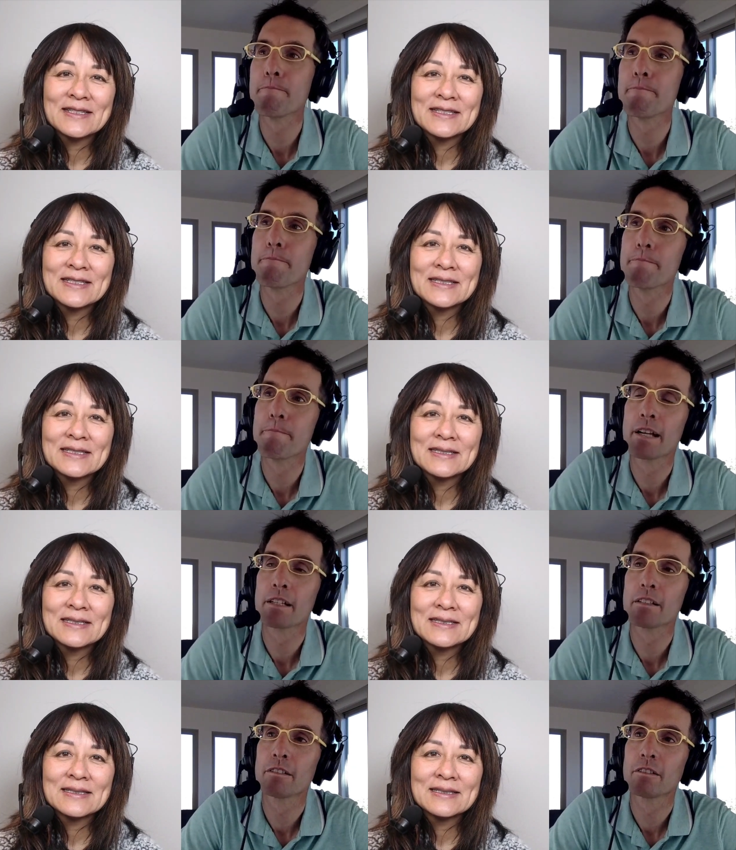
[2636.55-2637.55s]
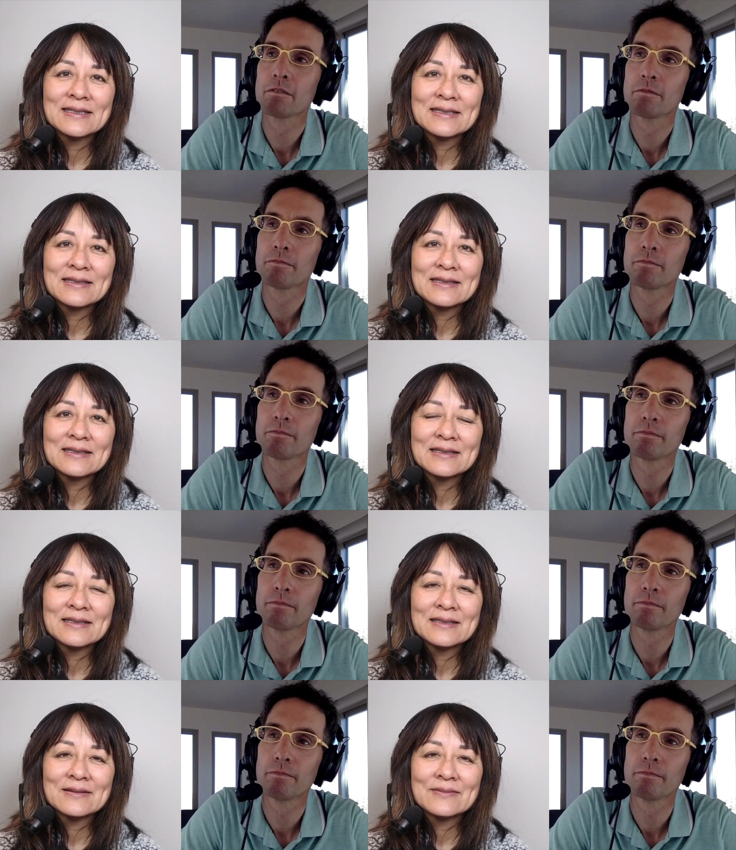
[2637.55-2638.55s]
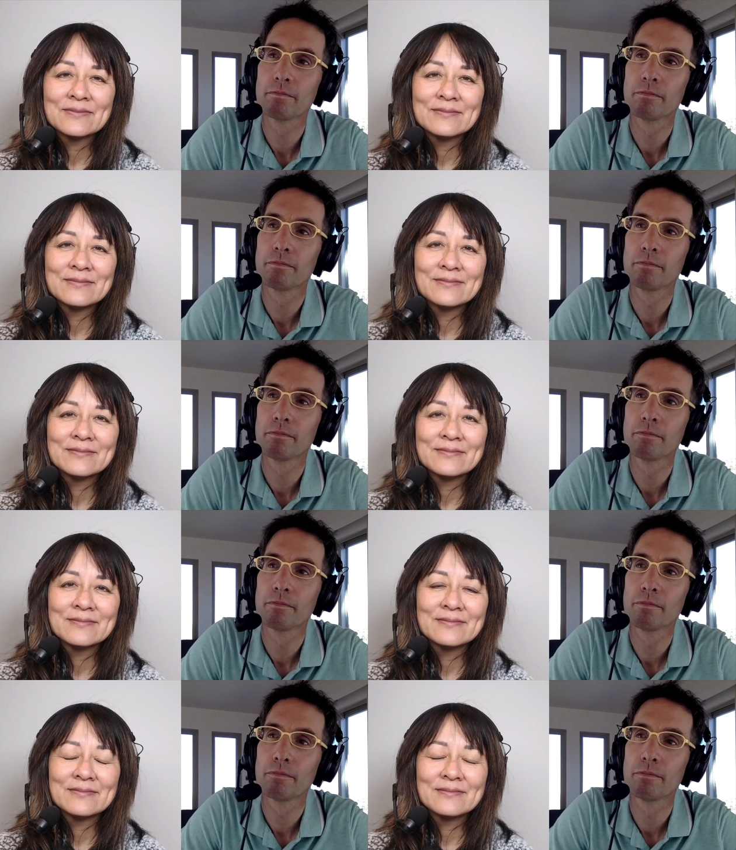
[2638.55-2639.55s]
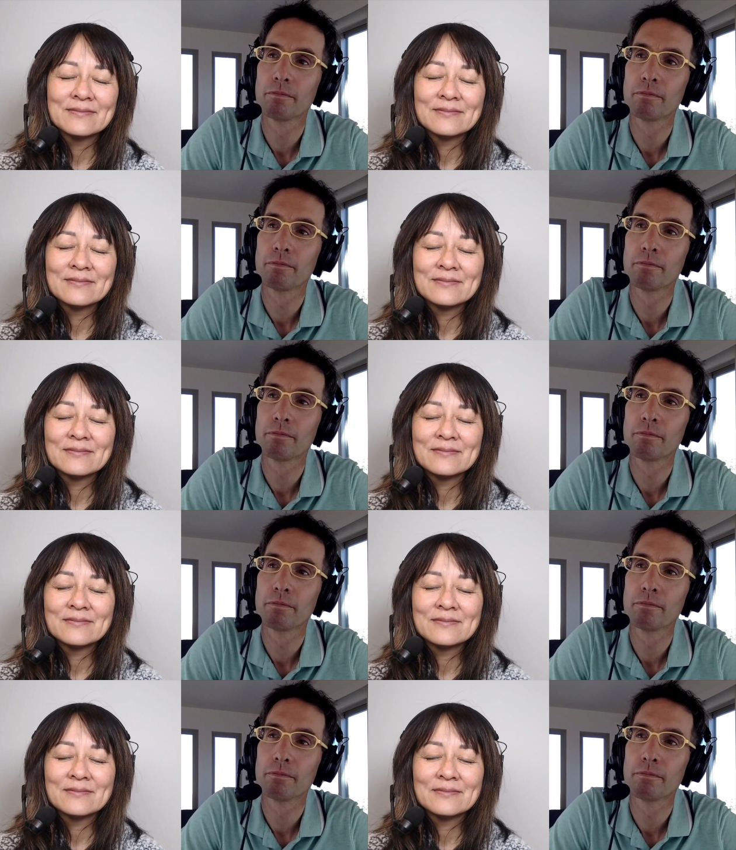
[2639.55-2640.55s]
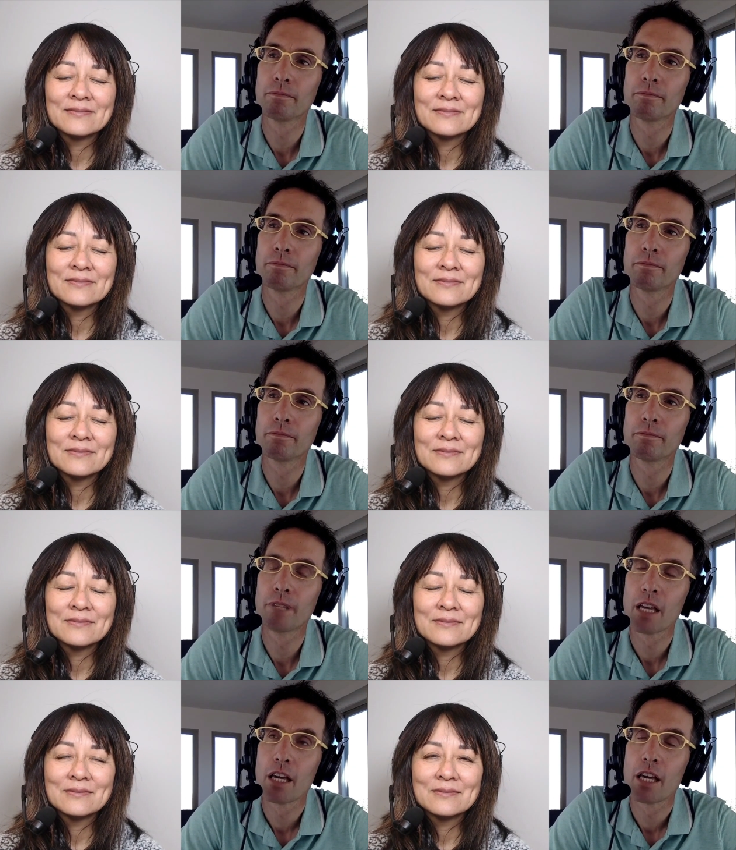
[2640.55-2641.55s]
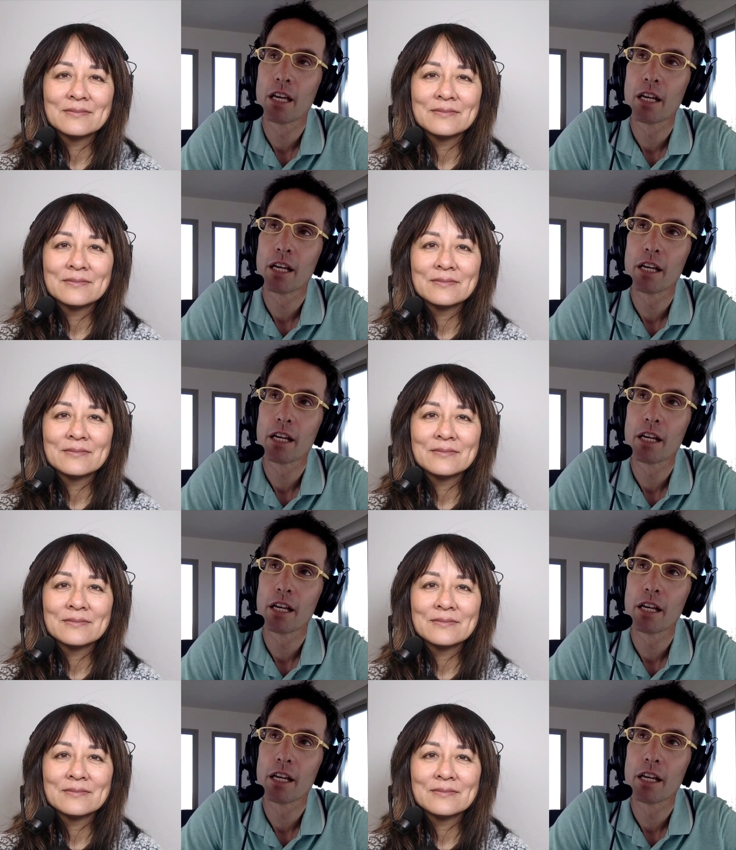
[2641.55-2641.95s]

(no one is talking)